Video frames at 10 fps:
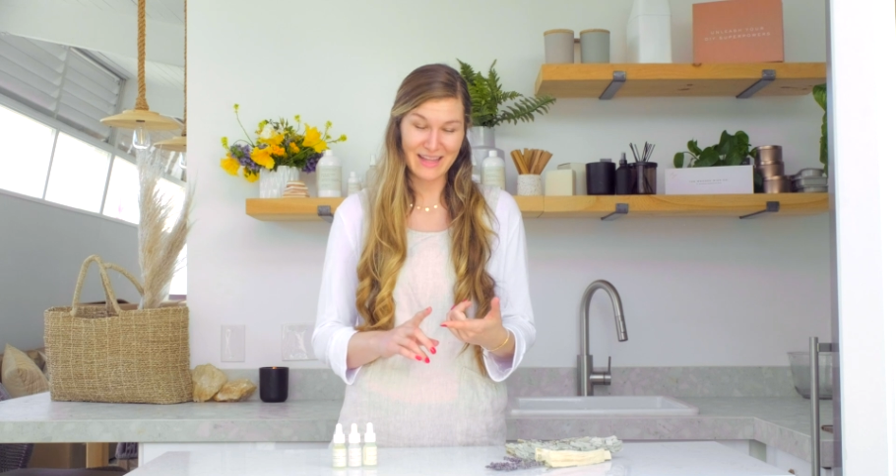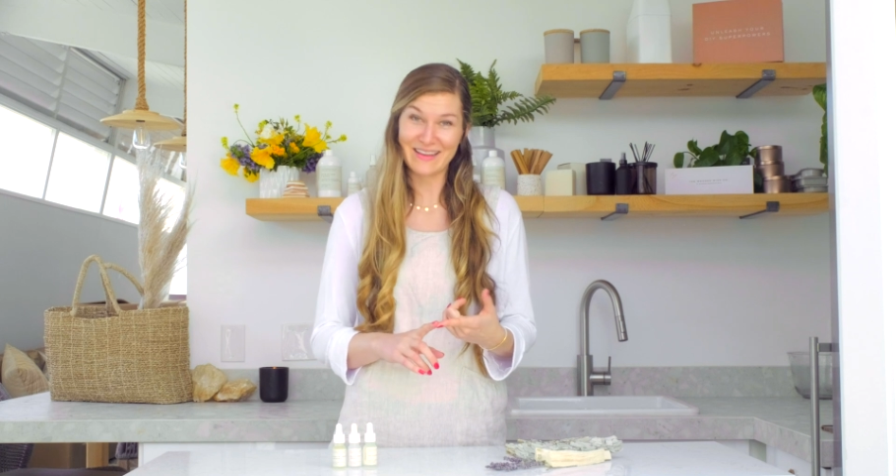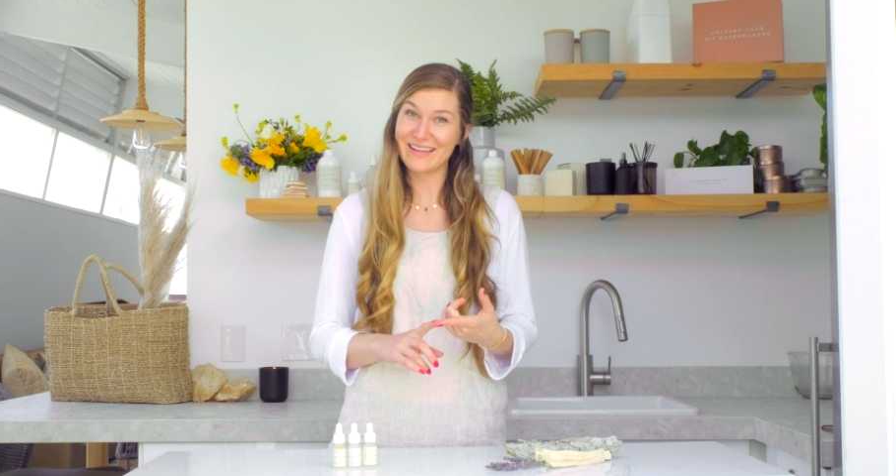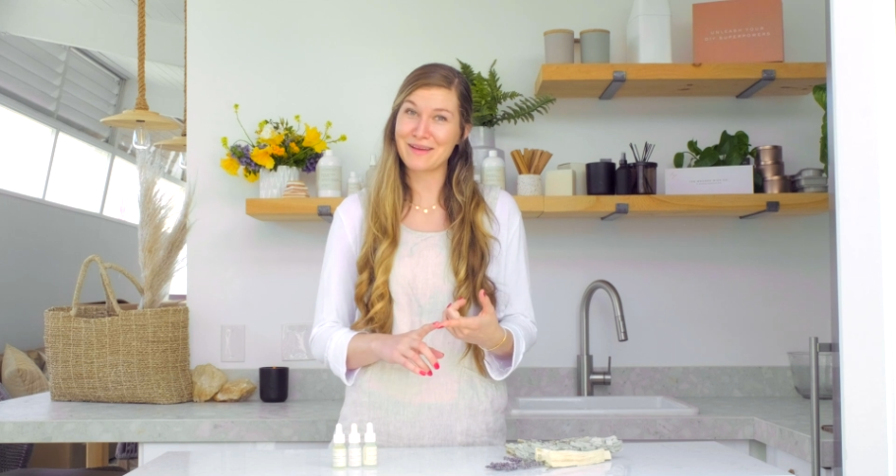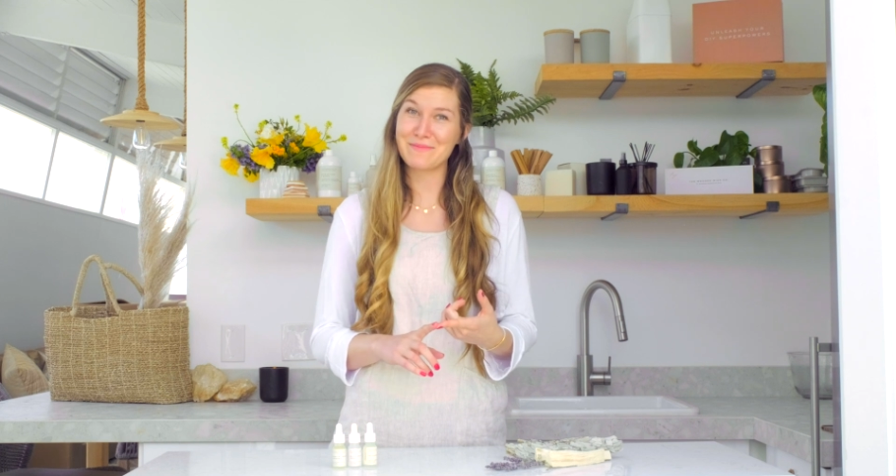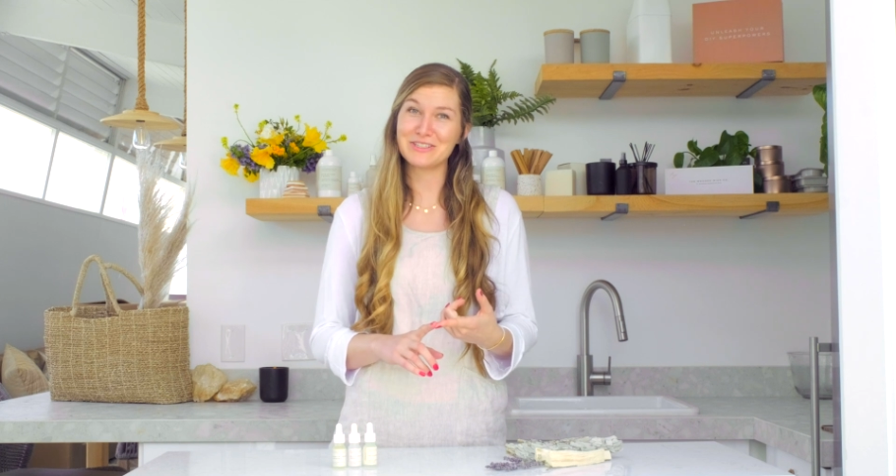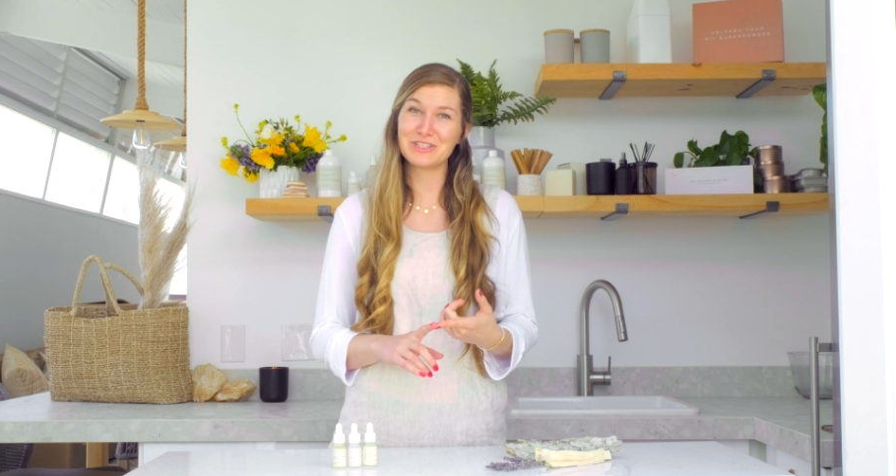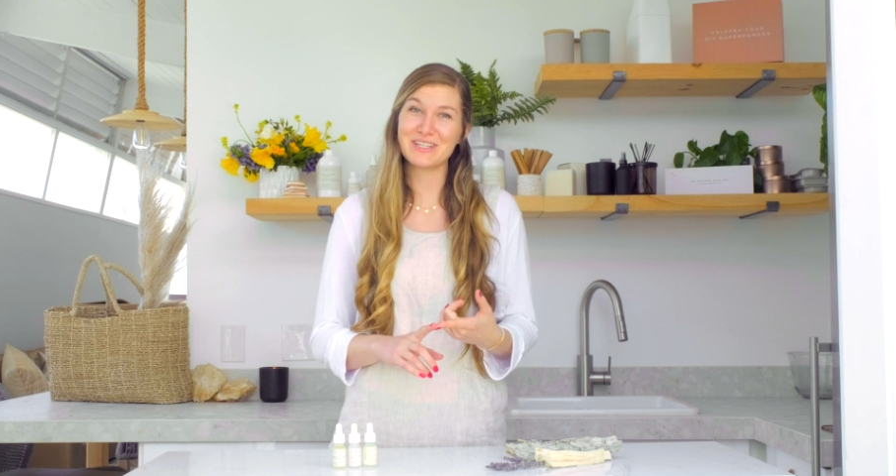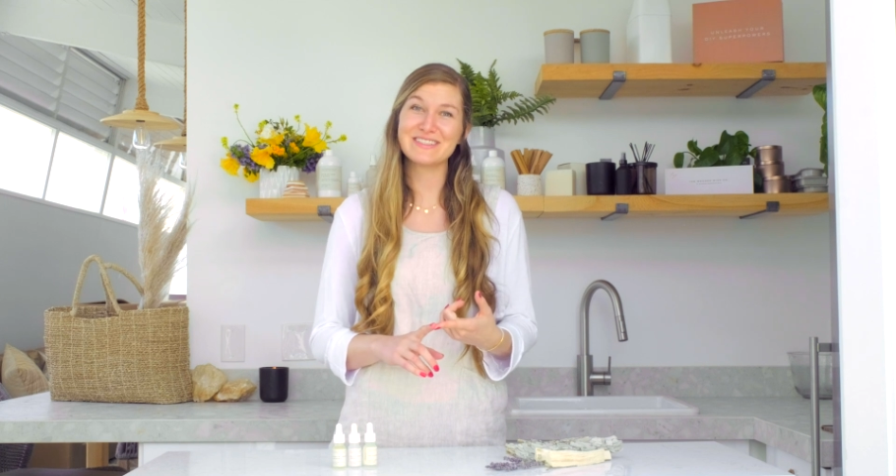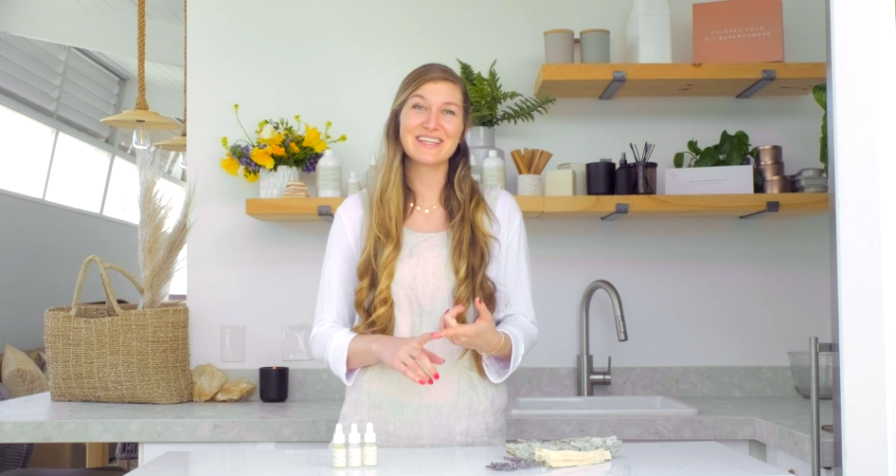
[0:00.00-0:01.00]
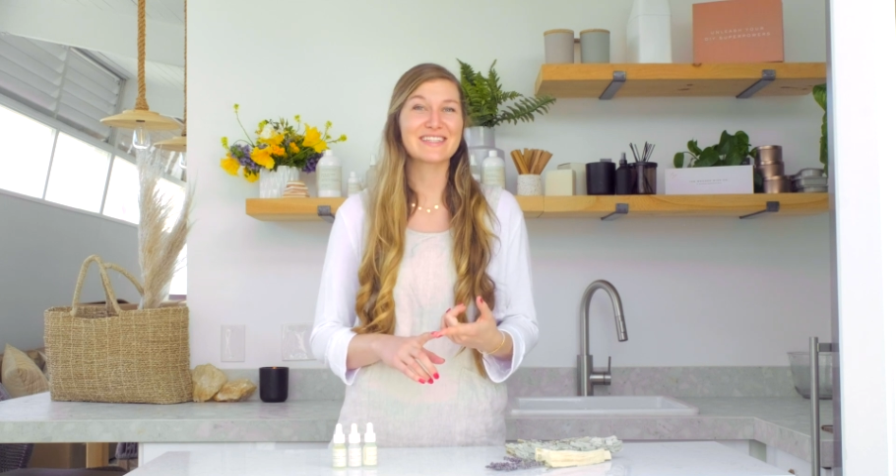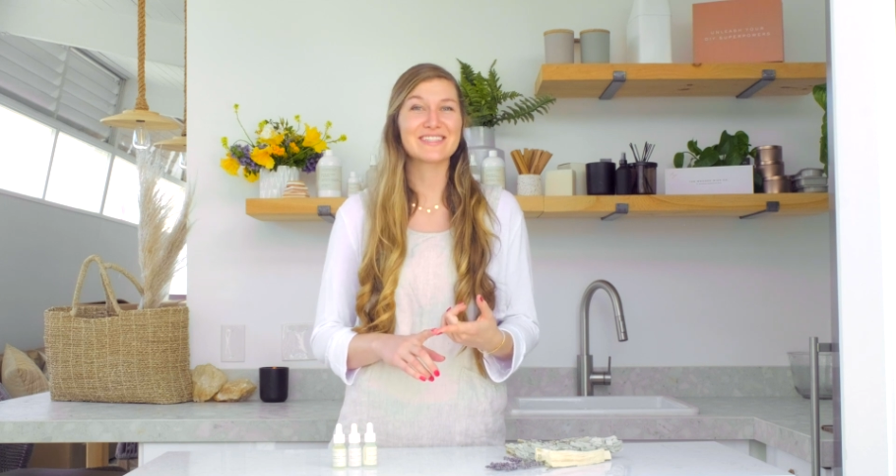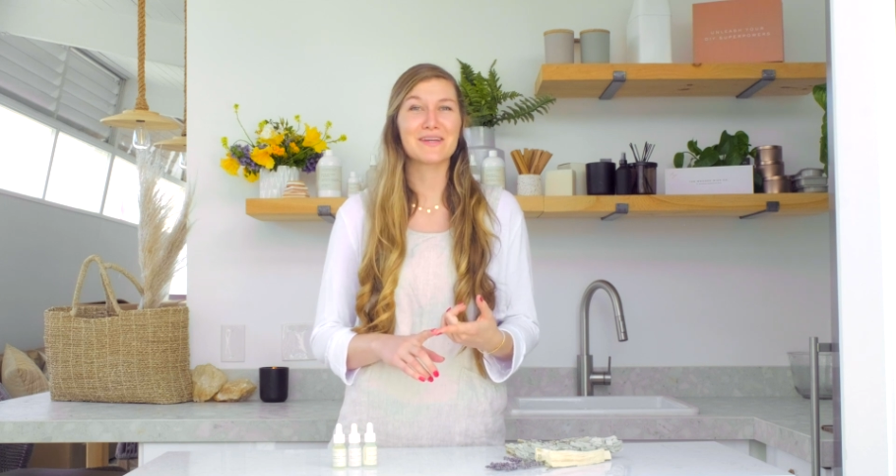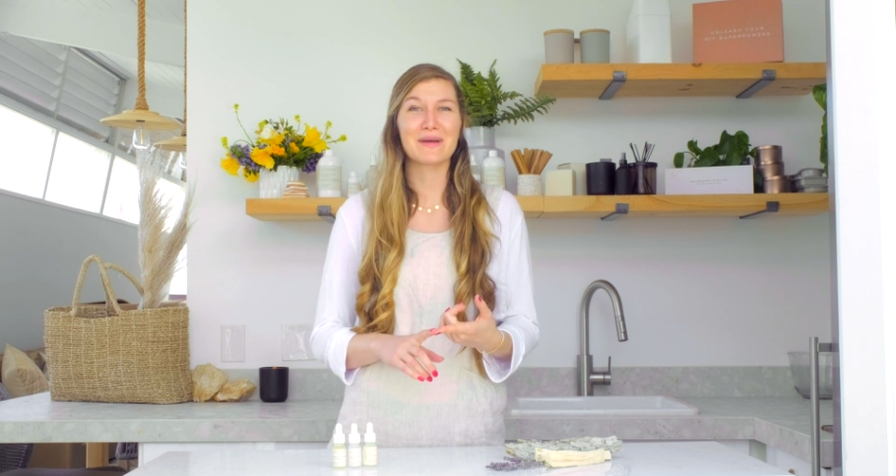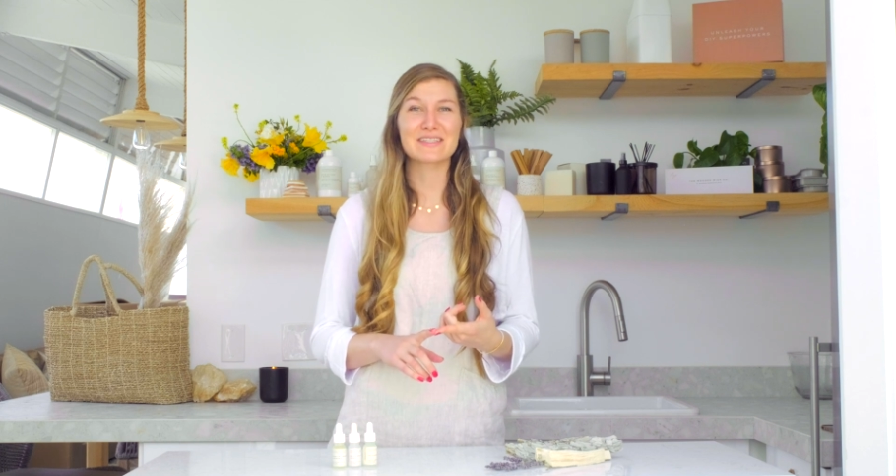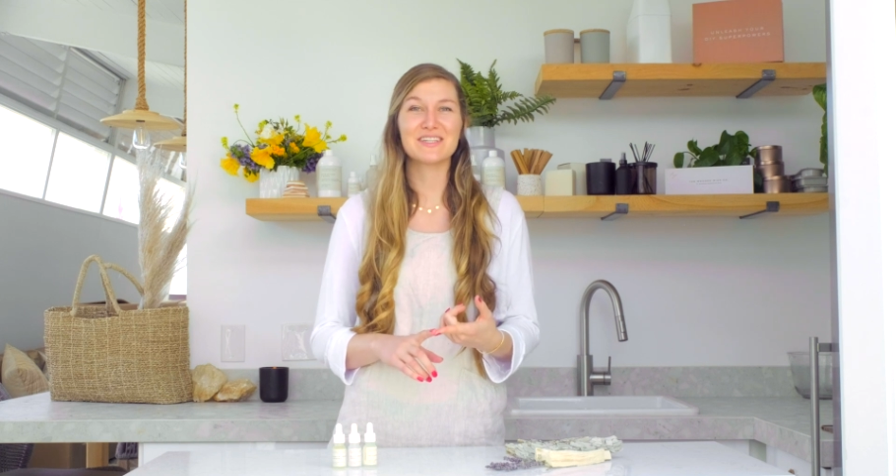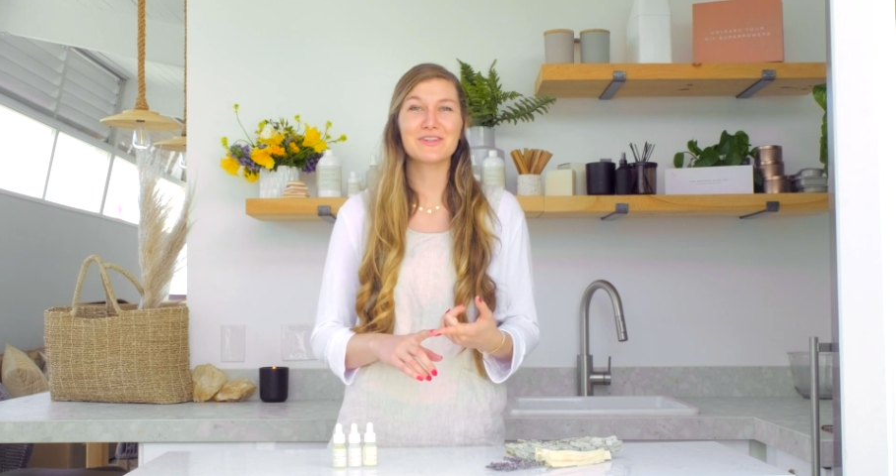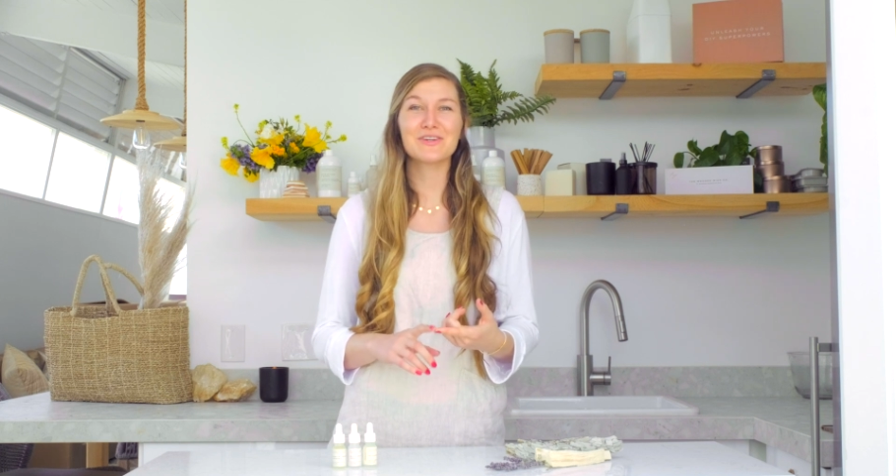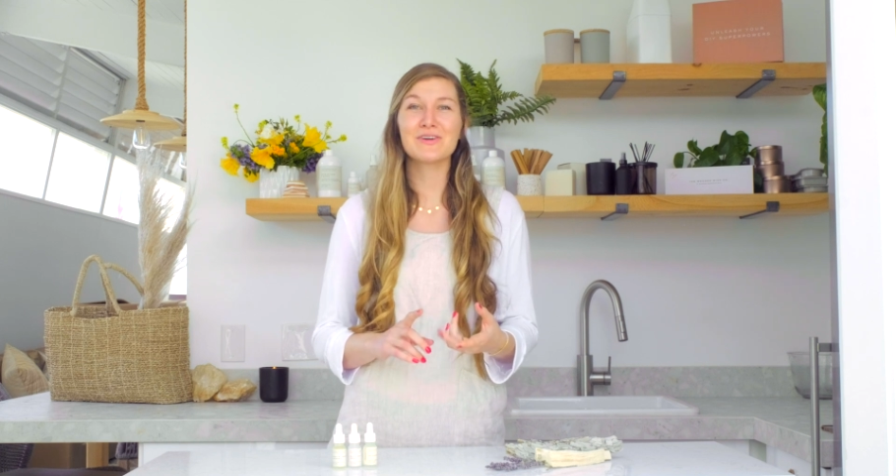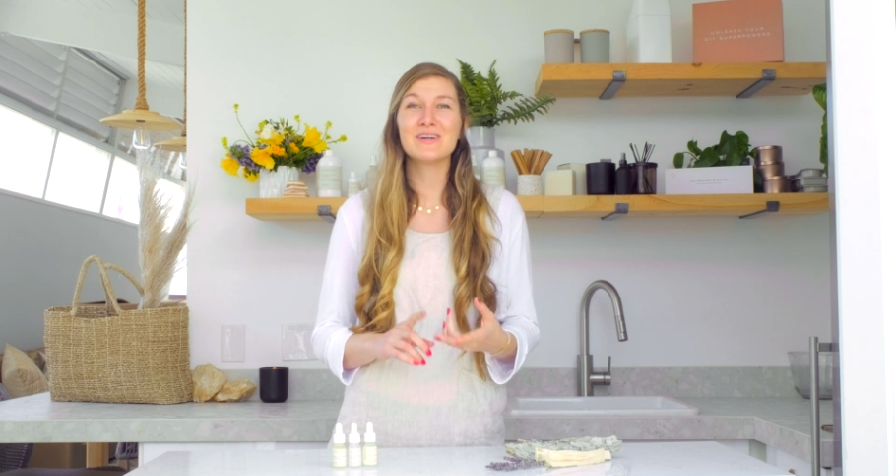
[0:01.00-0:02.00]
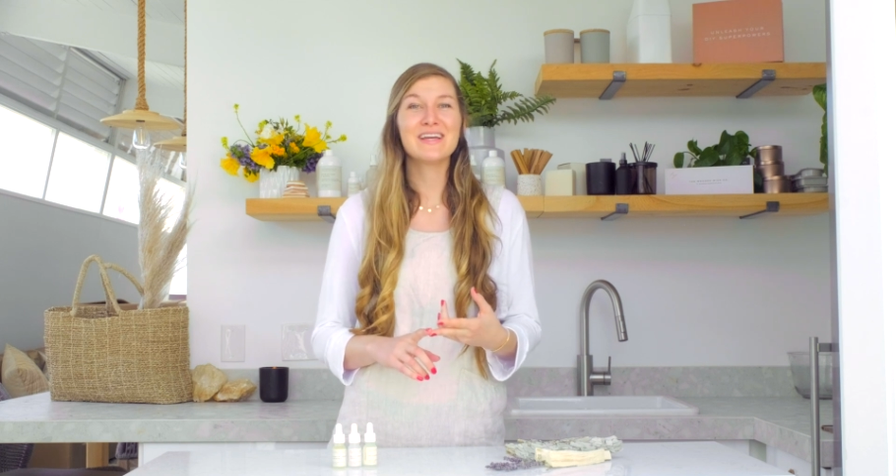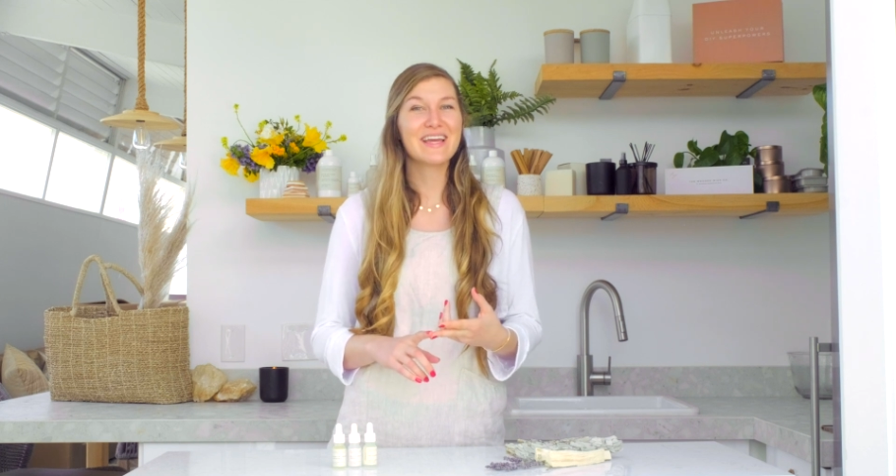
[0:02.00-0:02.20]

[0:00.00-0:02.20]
like I mentioned, antibacterial